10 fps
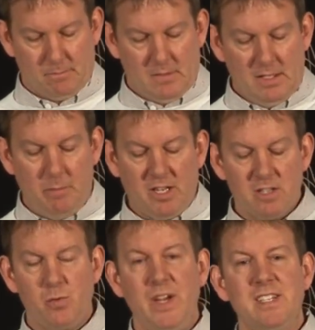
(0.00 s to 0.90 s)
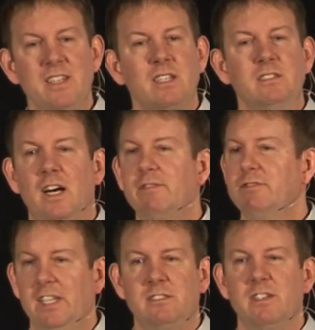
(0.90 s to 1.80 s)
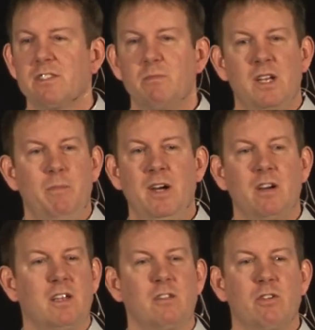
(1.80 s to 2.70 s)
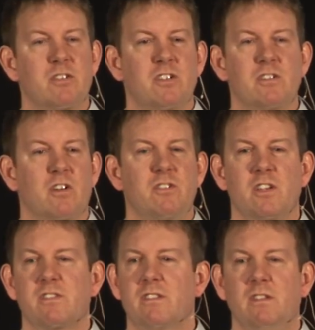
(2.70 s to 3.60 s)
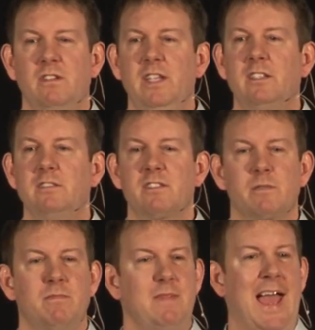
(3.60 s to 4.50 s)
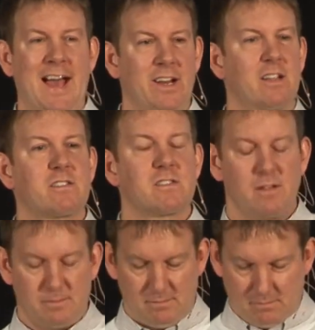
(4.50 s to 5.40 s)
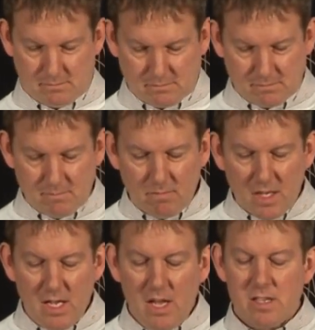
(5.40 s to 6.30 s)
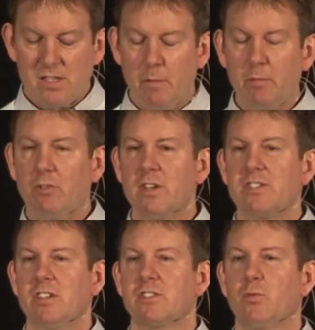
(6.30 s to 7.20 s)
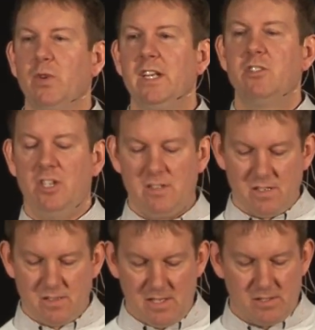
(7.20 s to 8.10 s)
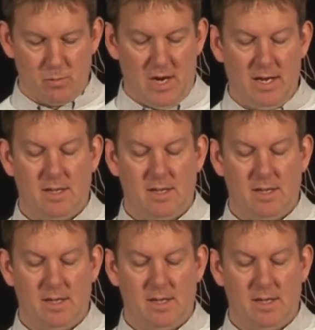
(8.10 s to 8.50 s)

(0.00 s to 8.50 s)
Now, because we tend to love legalism and American Christians are just legalism addicts, some Christians read Jesus this way.